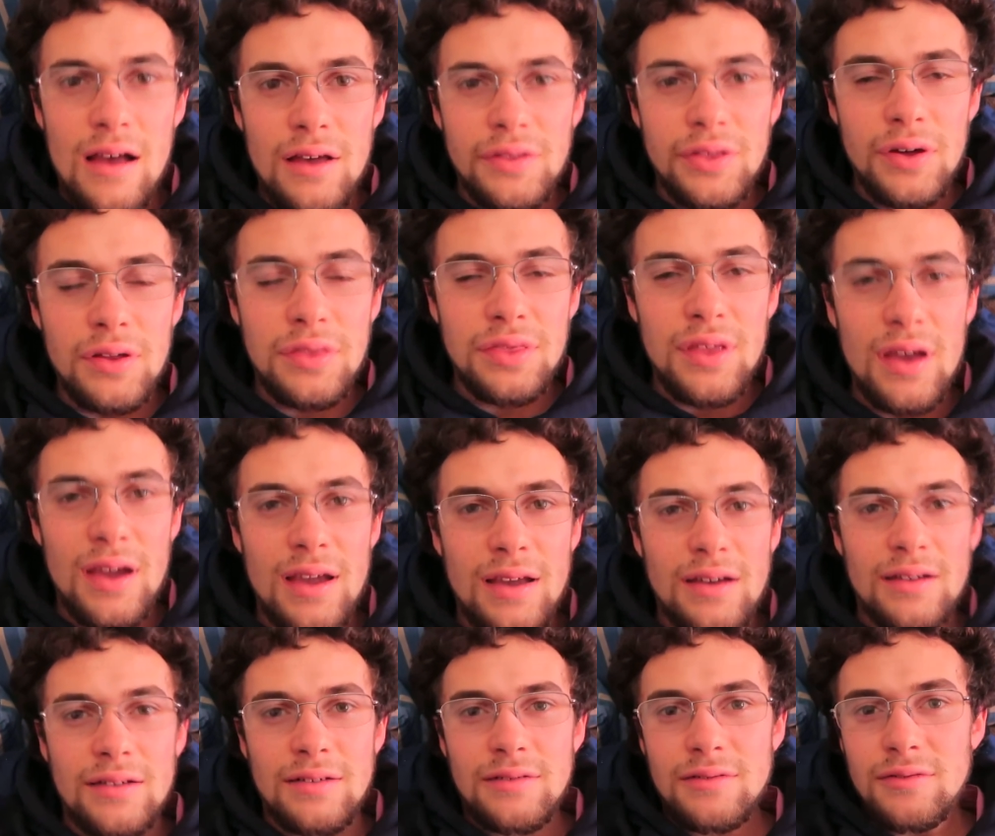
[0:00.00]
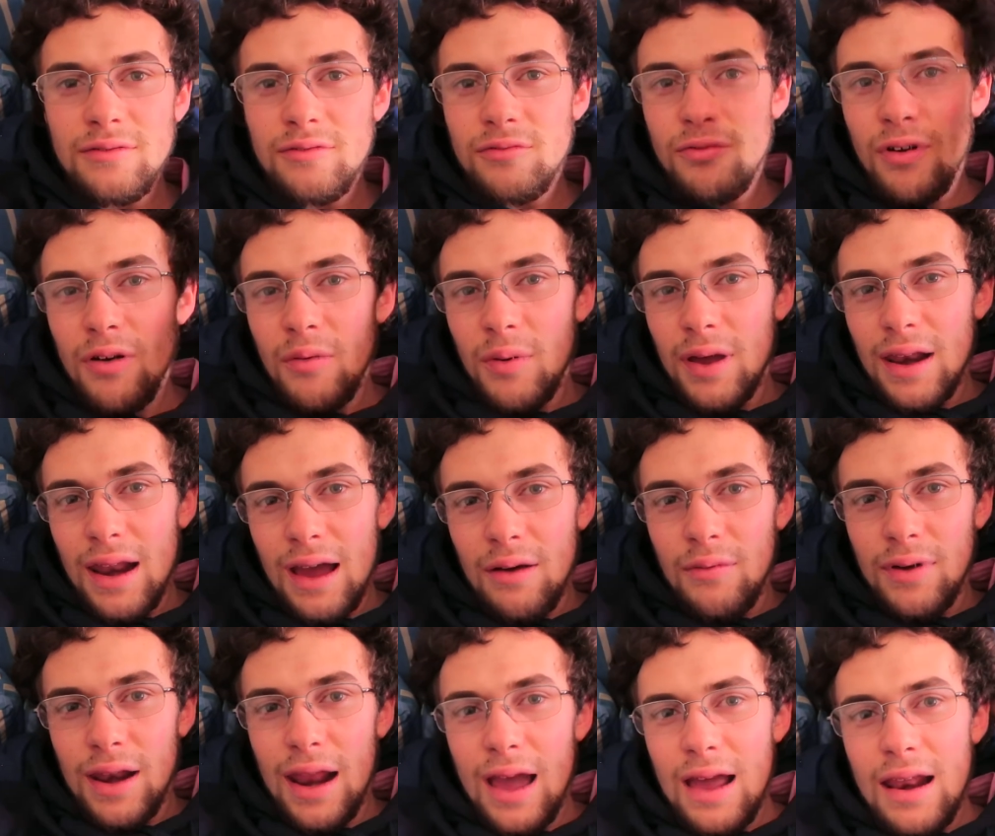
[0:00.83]
So it's like, when, when, I,
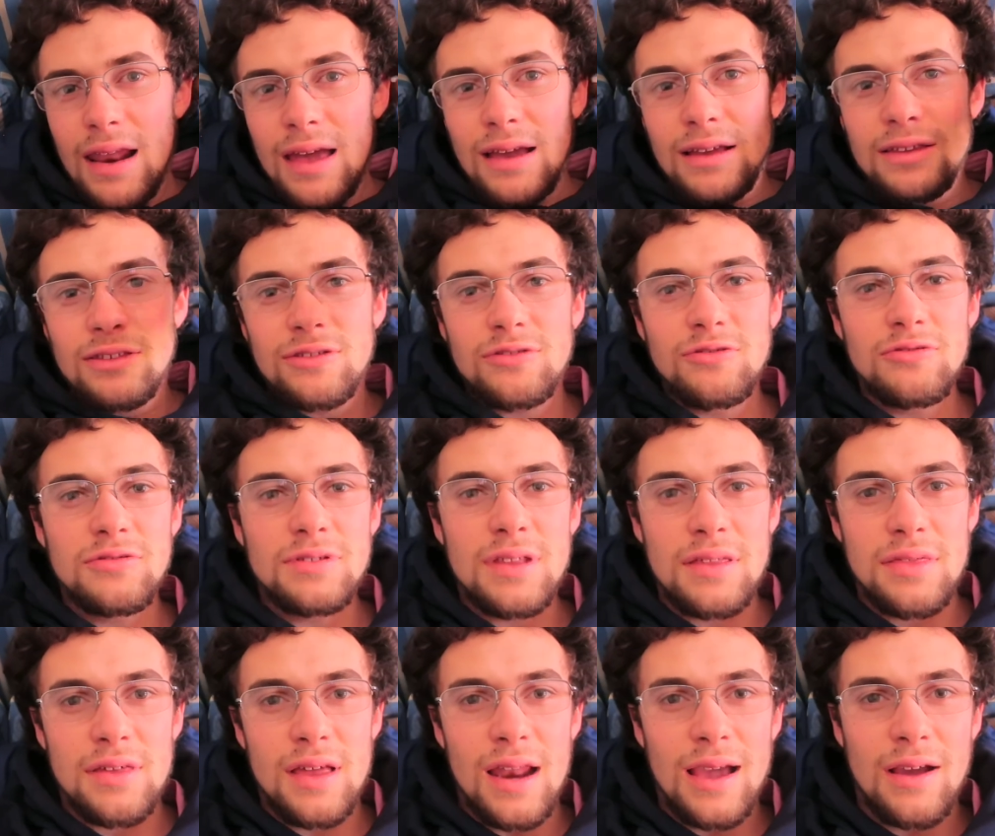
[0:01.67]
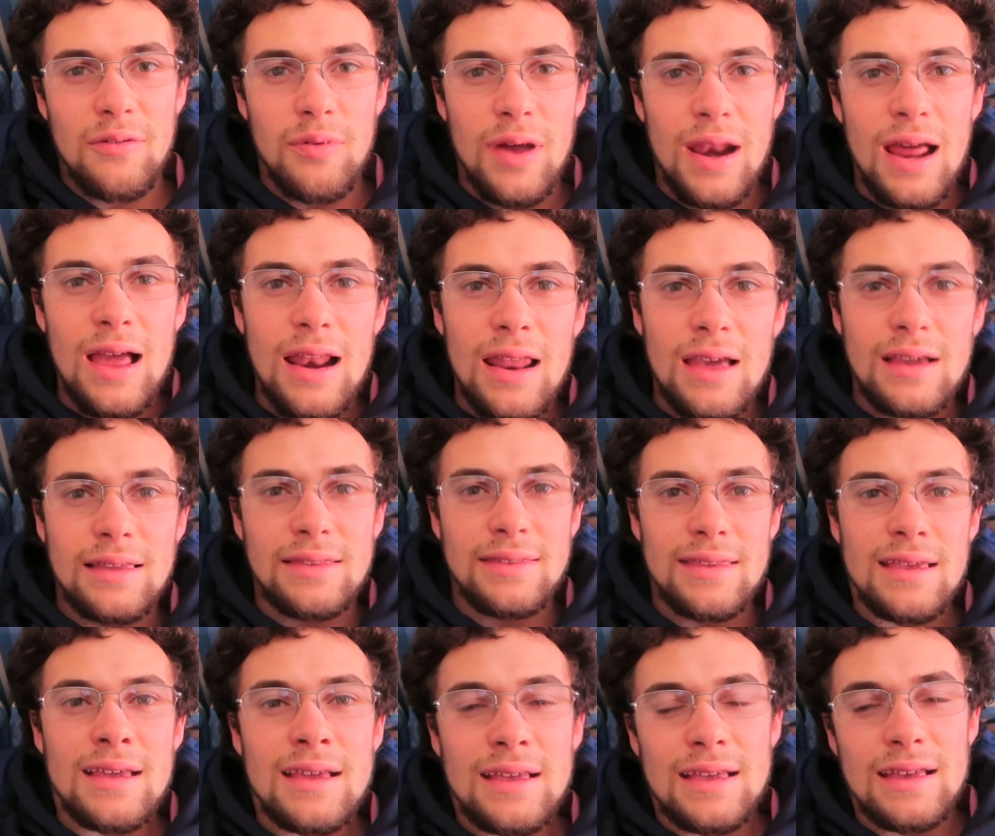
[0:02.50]
when I like do this, and like when I
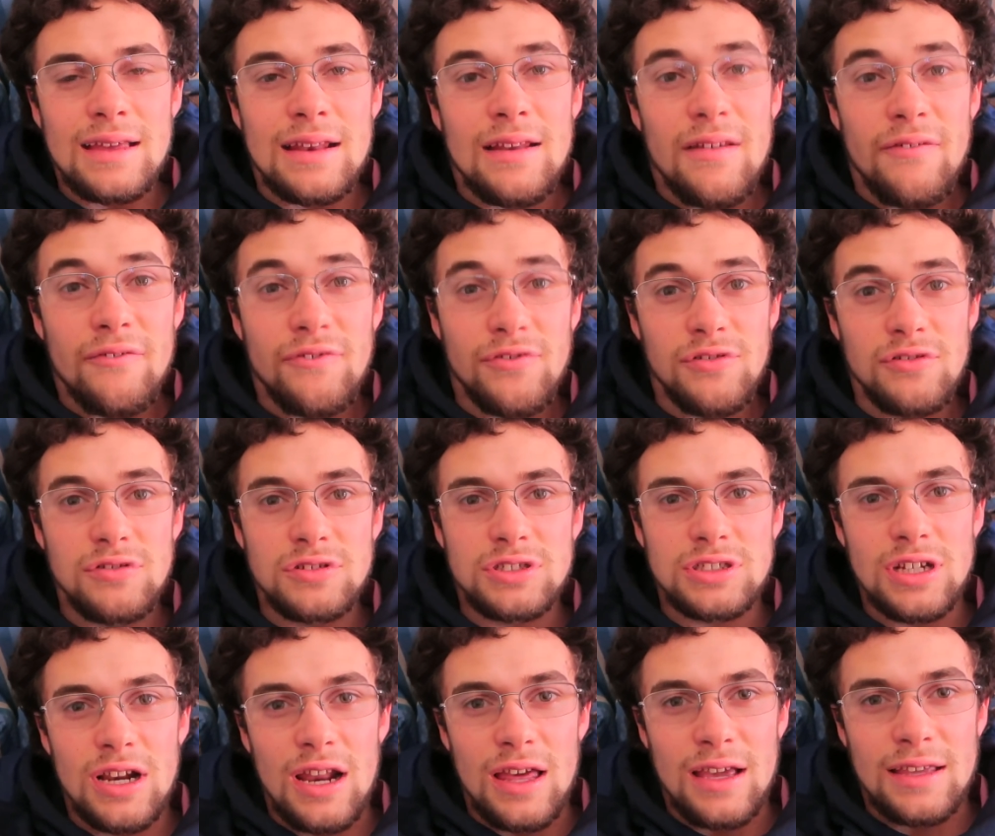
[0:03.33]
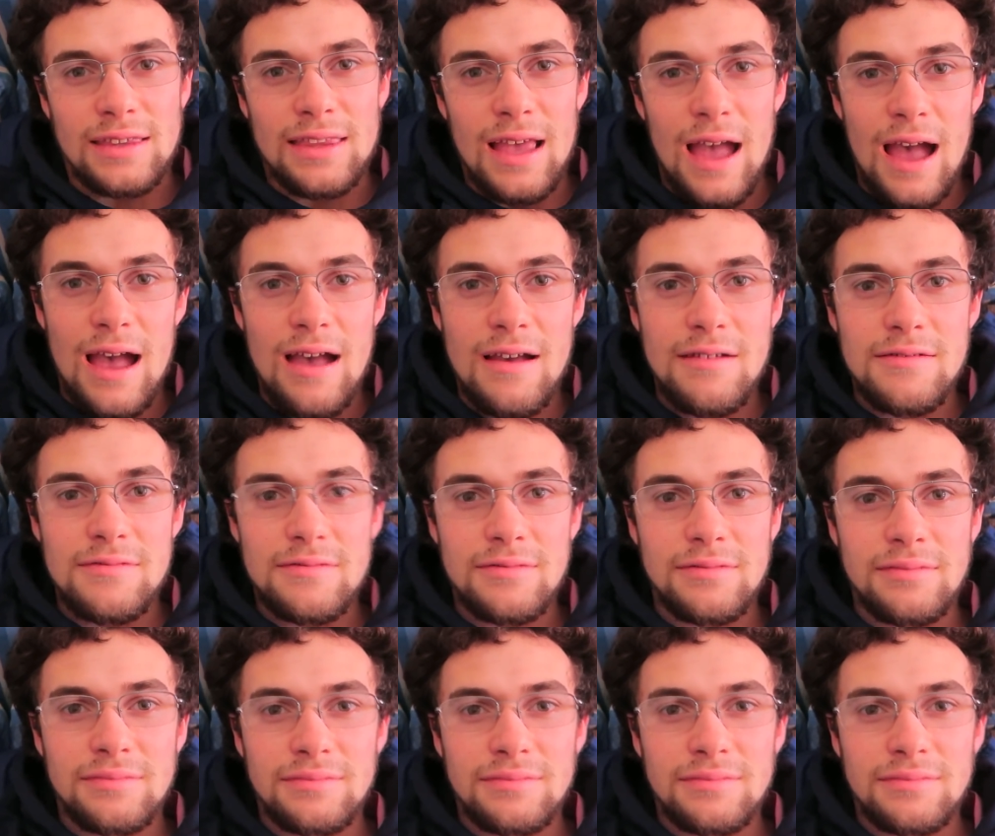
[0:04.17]
like think in the future like that,